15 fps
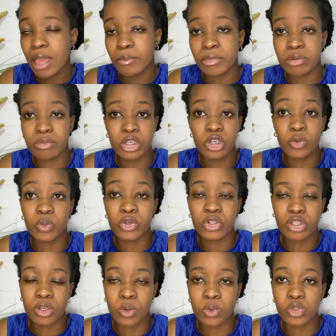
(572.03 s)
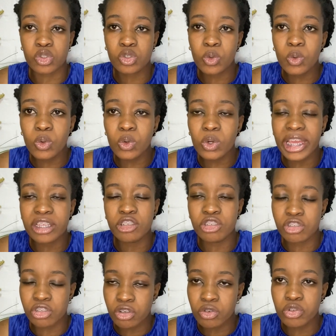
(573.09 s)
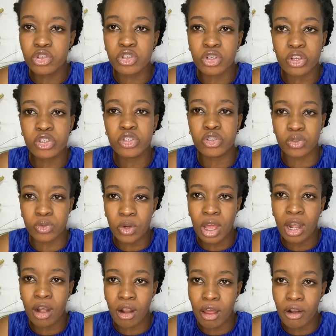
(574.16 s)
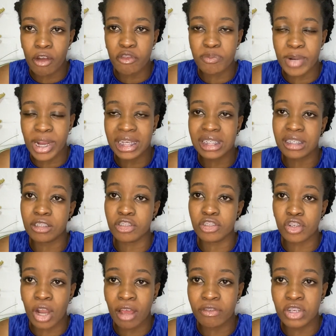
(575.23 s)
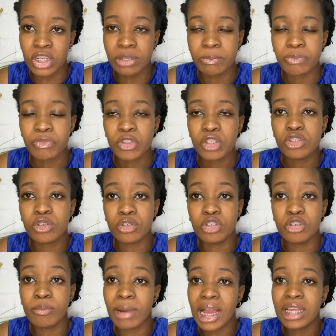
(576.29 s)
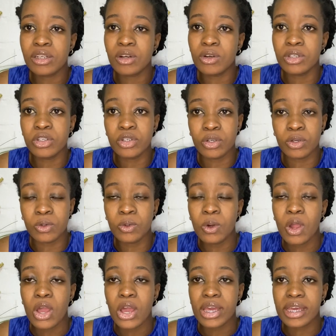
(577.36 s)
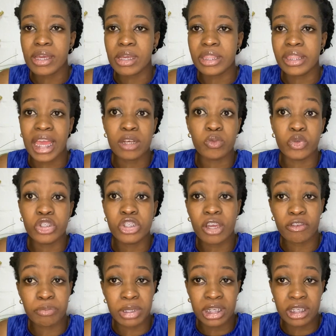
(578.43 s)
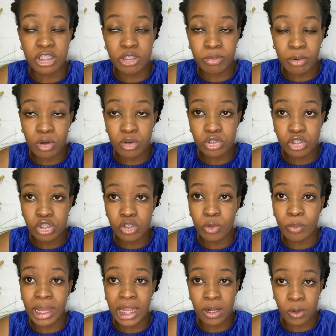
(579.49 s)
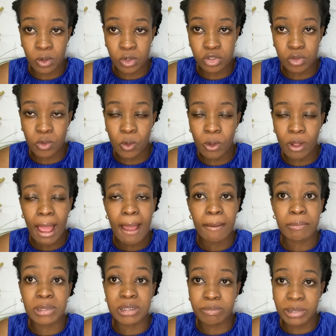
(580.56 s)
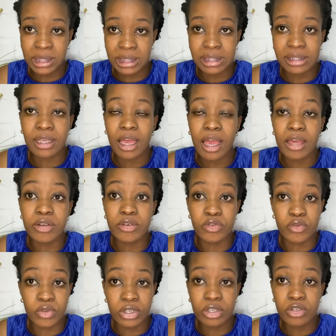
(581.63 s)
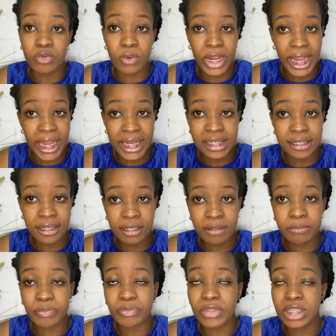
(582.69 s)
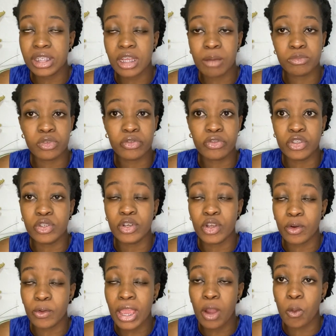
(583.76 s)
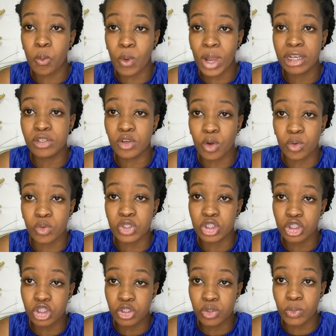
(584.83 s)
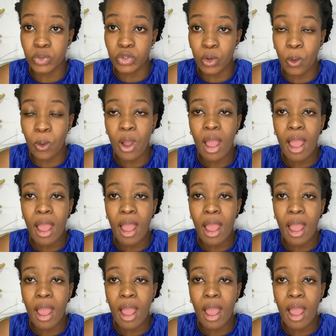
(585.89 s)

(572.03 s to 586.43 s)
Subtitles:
Maybe you're with law school and you do not do a lot of practical drafting, so you might only know that which you have been exposed to by law school. But please read rule 18 in terms of you knowing what goes into your